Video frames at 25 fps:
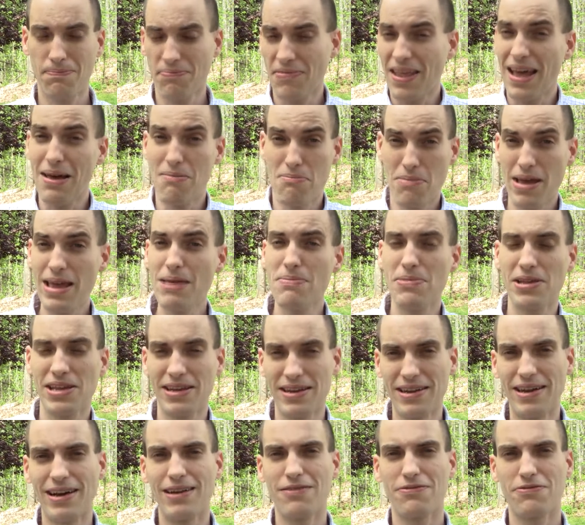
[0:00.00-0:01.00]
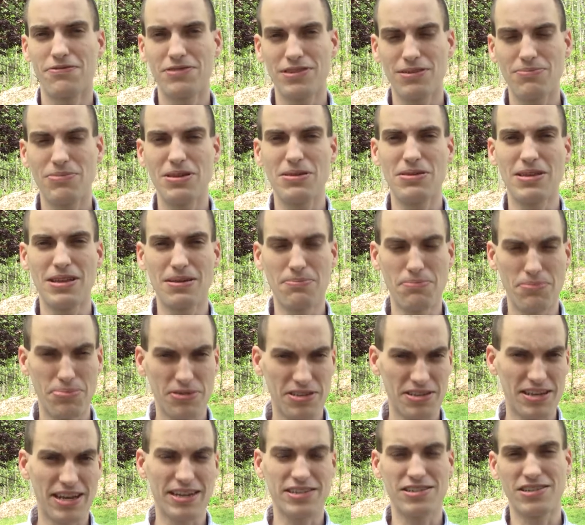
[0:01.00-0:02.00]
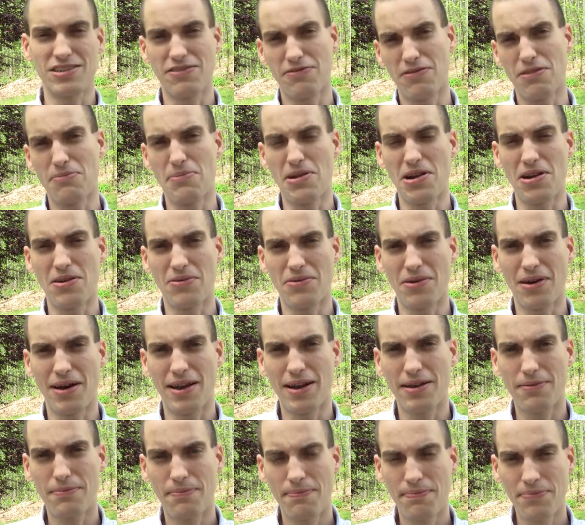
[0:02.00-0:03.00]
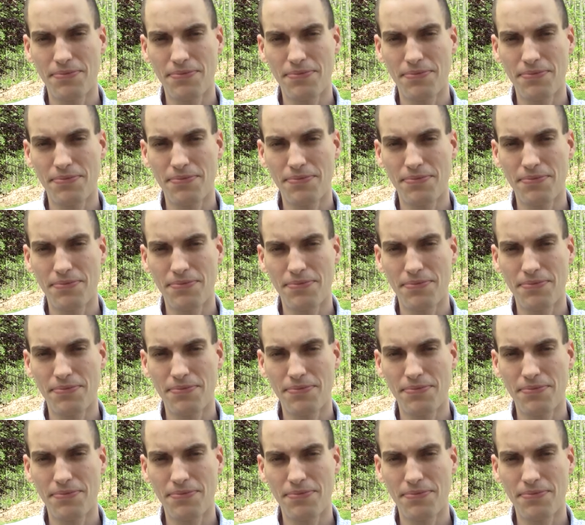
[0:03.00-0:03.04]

that may be enough to be in possession of the marijuana.